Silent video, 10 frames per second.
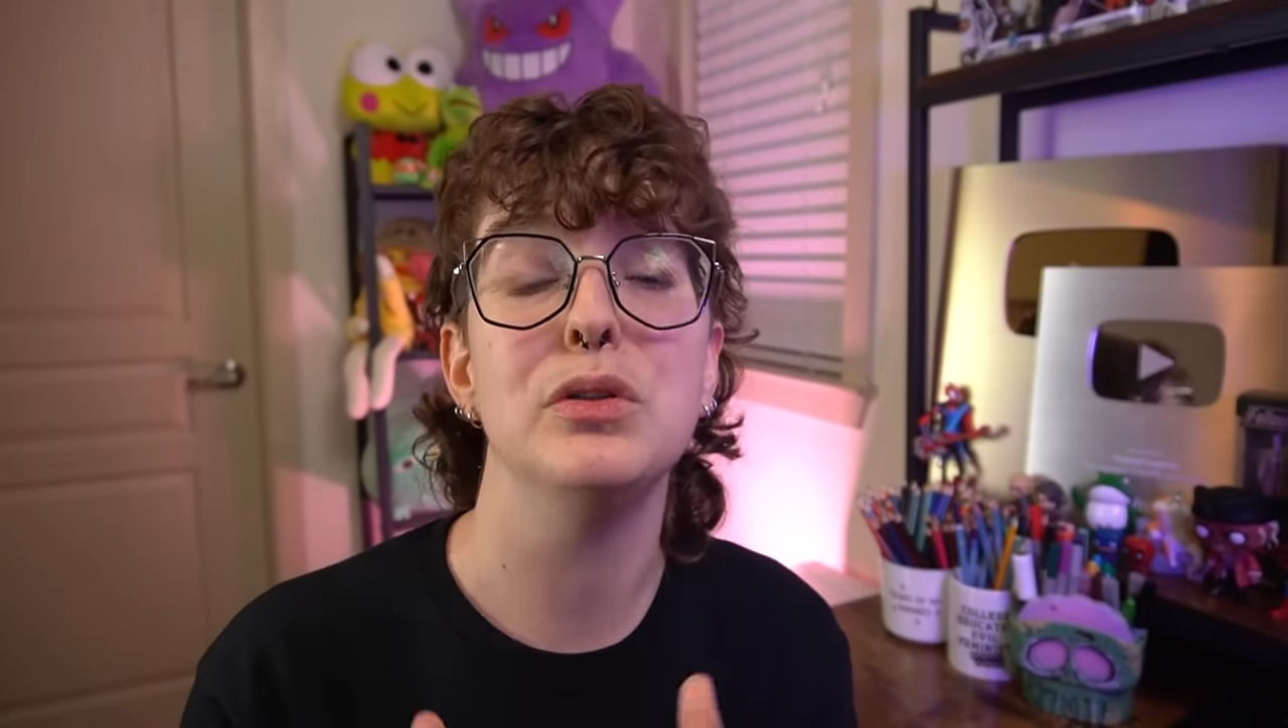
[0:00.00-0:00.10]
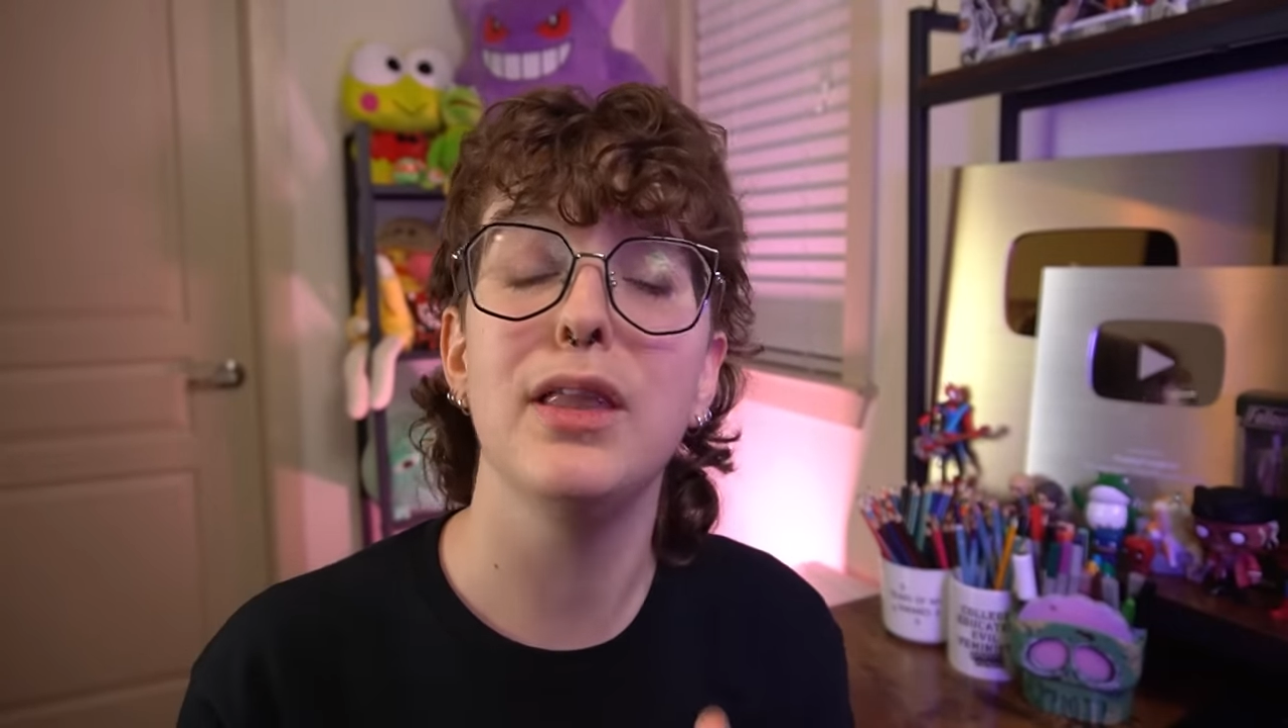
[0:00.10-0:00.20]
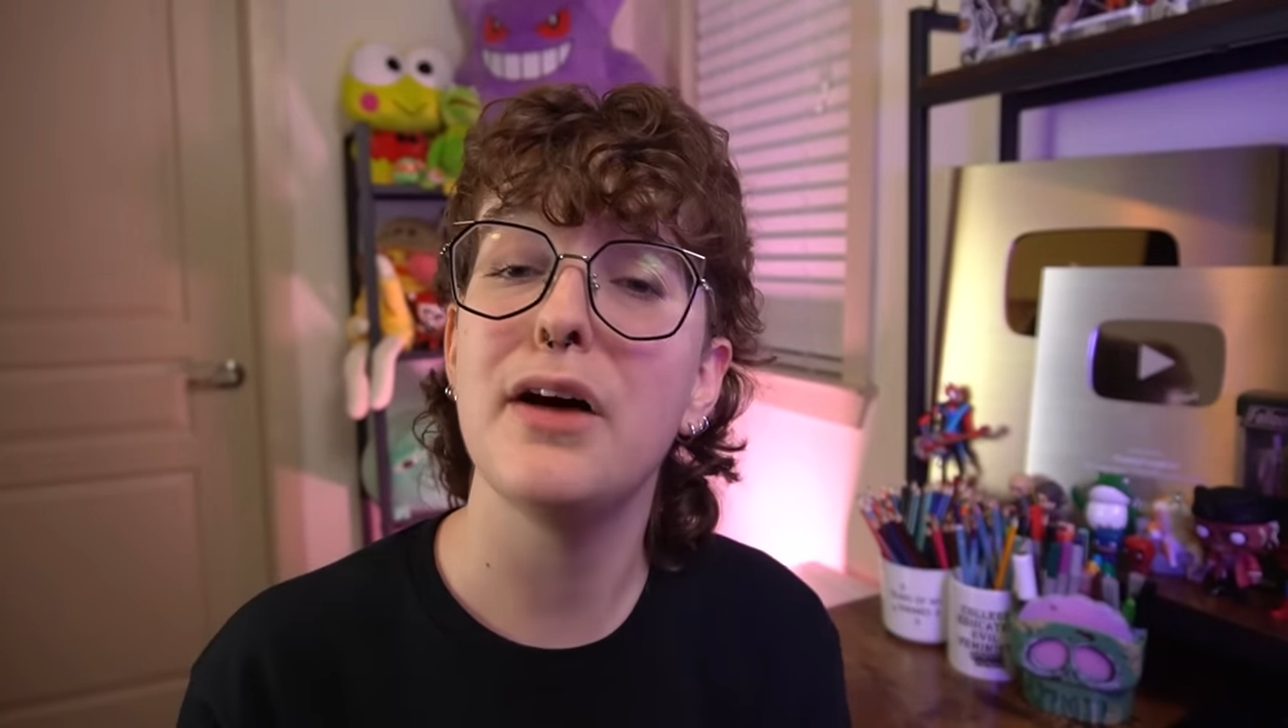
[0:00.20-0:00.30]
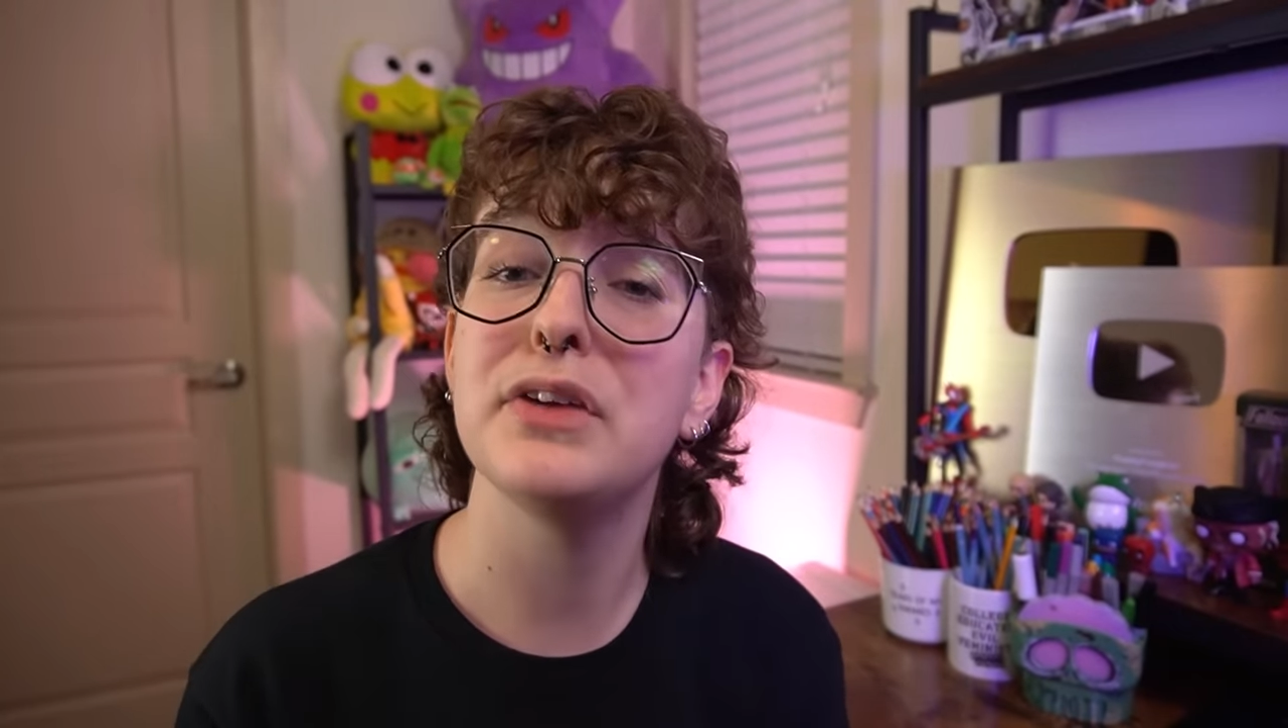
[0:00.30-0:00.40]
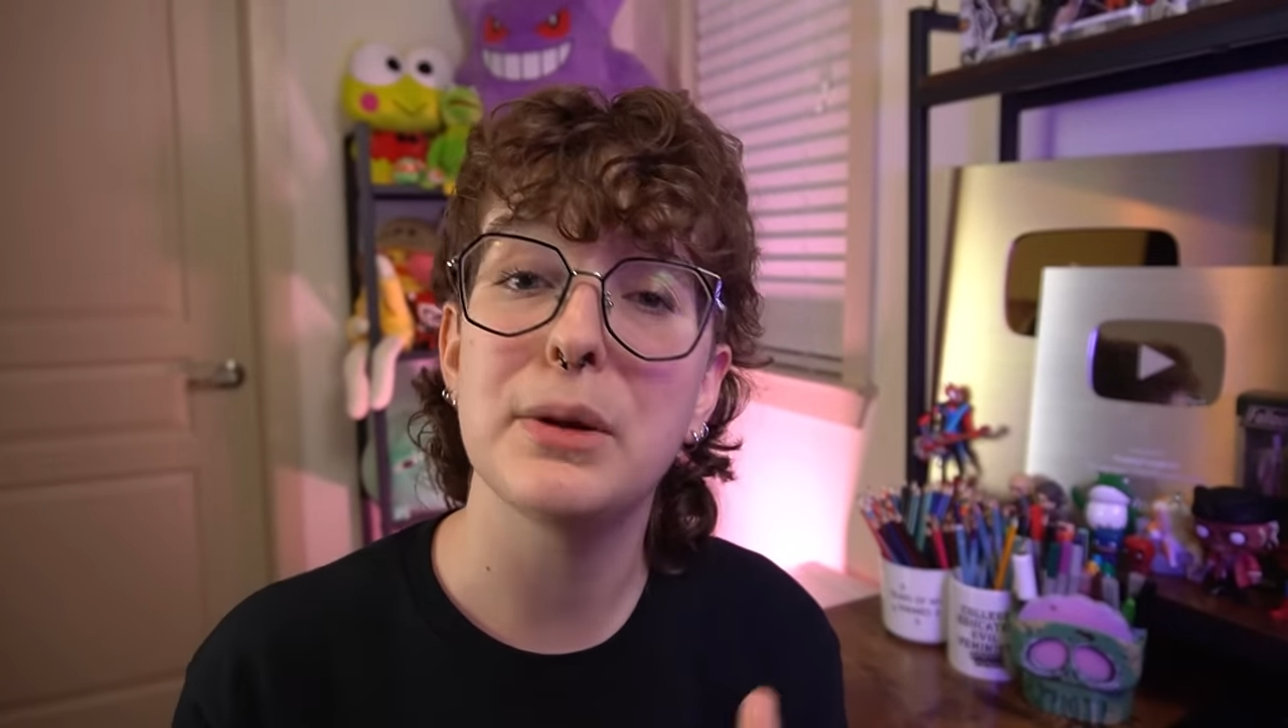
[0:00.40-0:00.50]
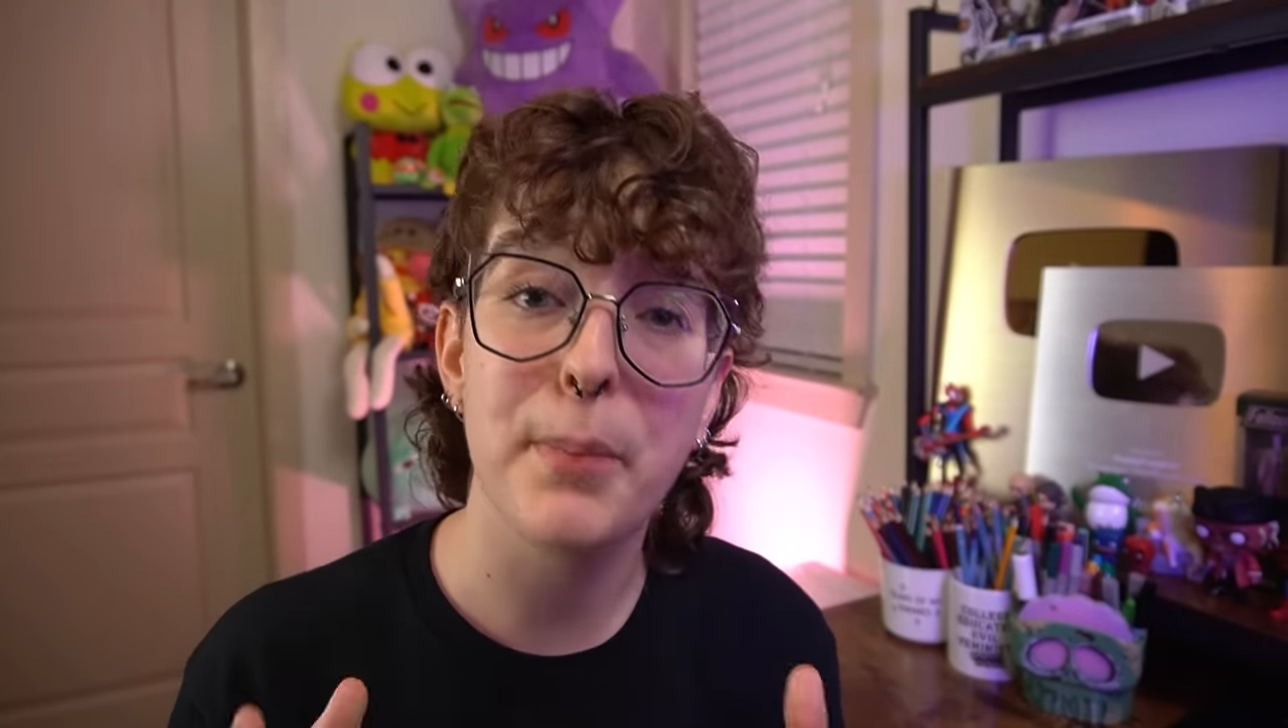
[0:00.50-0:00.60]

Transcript: loving